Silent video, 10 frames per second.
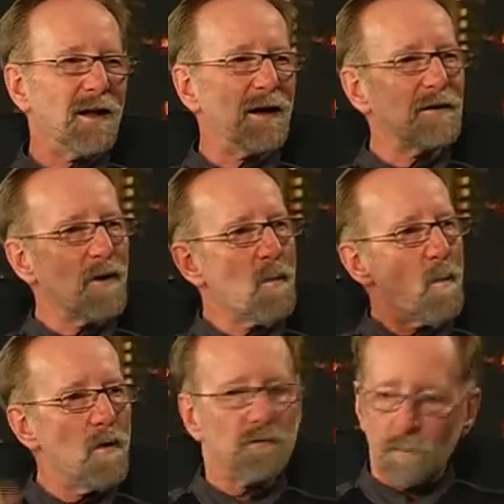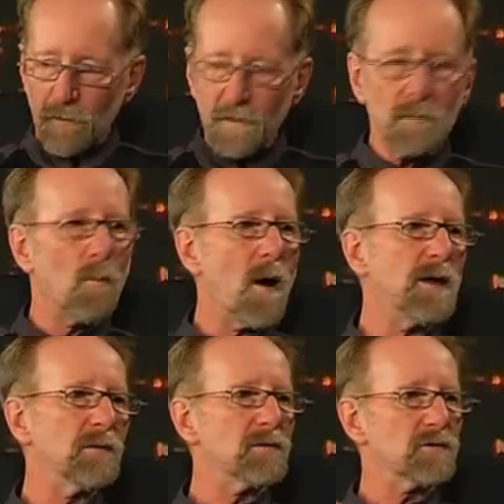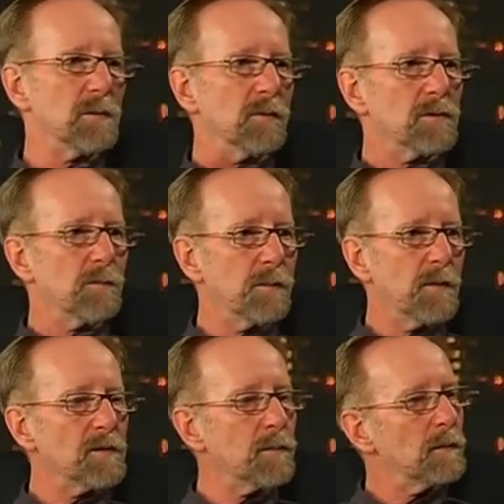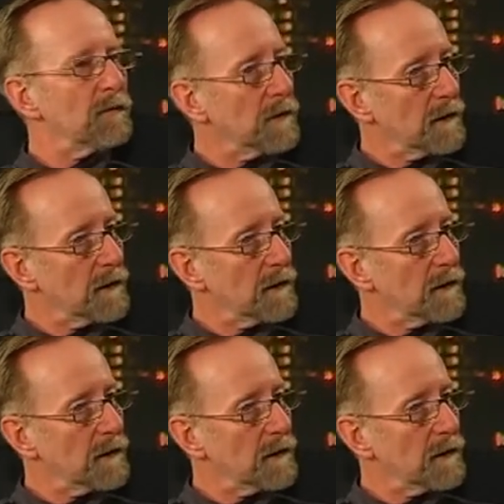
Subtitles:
and I don't want to mean the wine is cheap. These people are